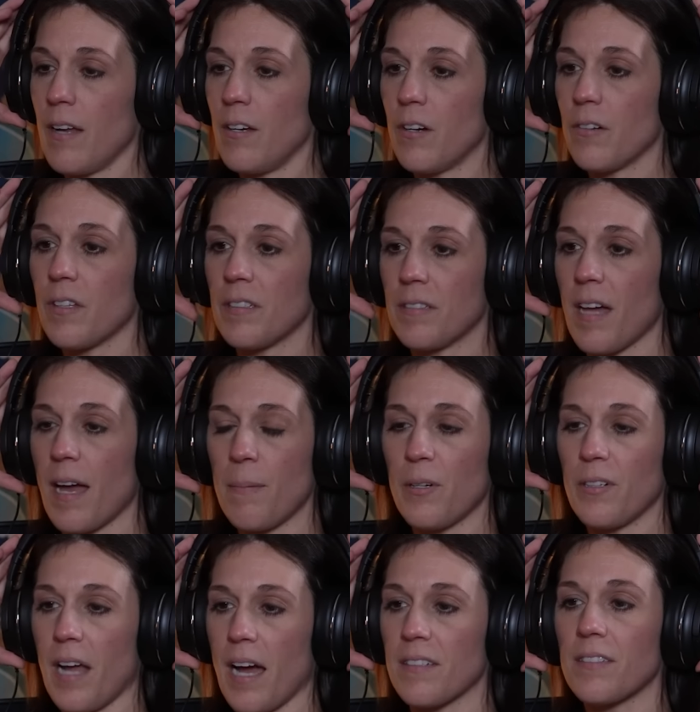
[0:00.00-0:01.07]
No, the
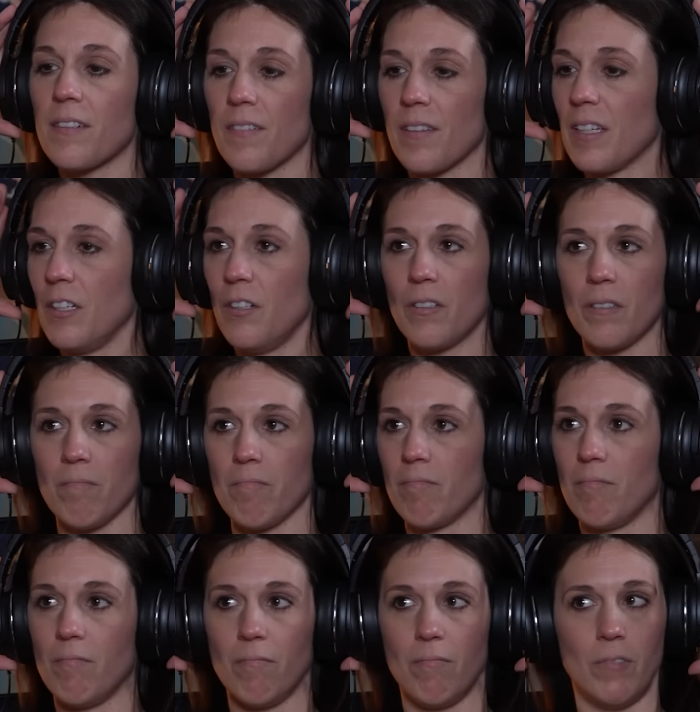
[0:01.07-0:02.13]
cyber attacks and everything, you can
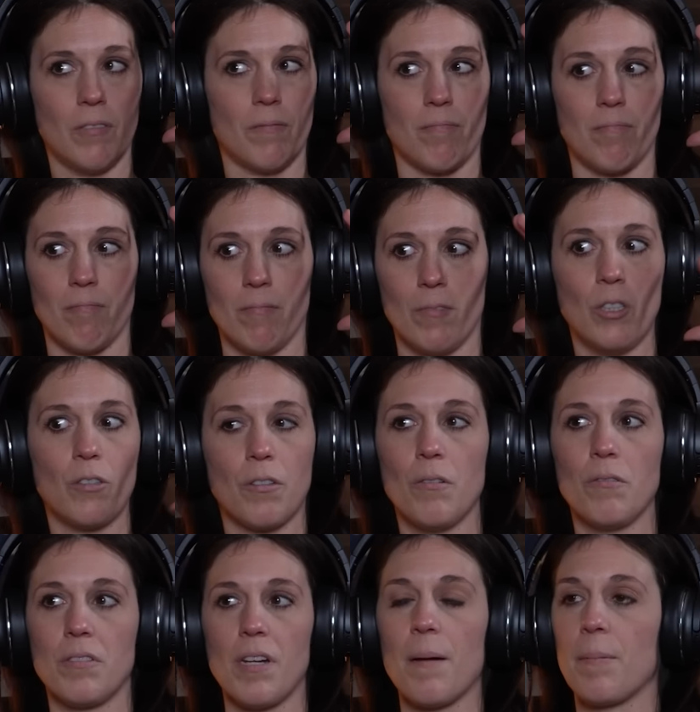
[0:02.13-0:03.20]
just look
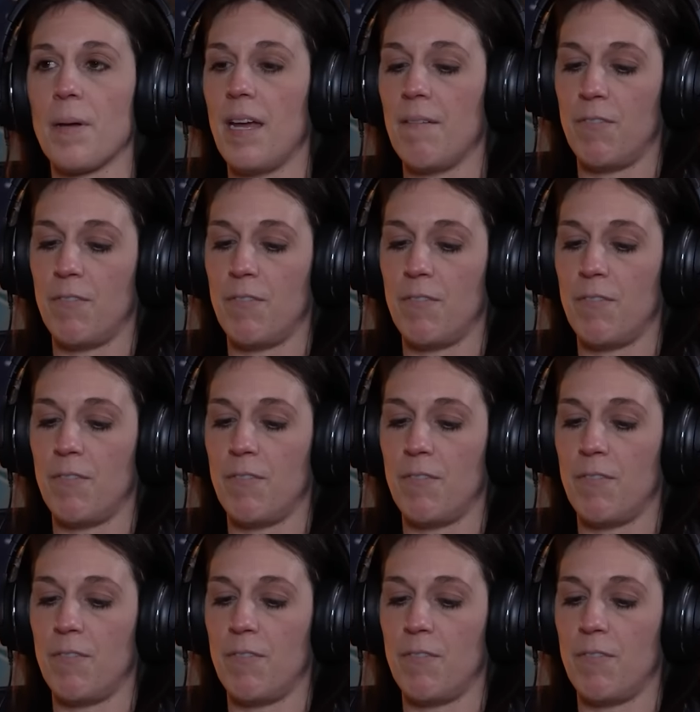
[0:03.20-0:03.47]
those up.